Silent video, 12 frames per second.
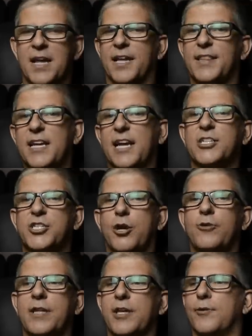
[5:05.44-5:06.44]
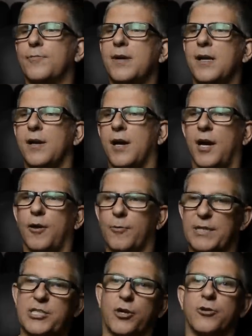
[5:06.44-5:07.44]
And then I showed him, uh,
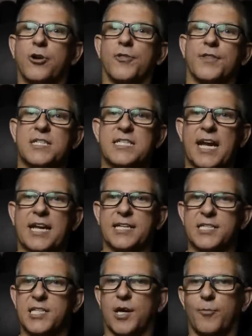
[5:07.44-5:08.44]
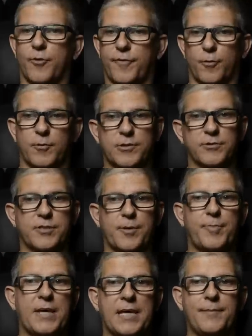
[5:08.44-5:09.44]
we turned on the second subwoofer, which was the
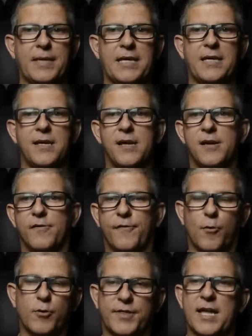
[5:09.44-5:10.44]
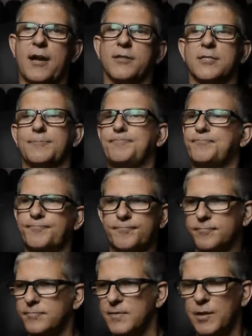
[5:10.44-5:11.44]
PB4000.
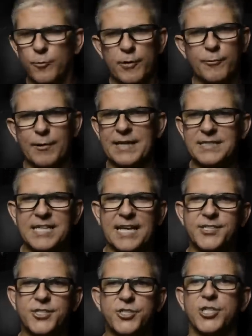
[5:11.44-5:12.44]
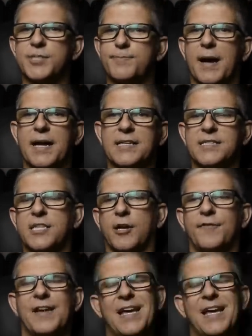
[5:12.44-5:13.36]
We ran tests just by itself.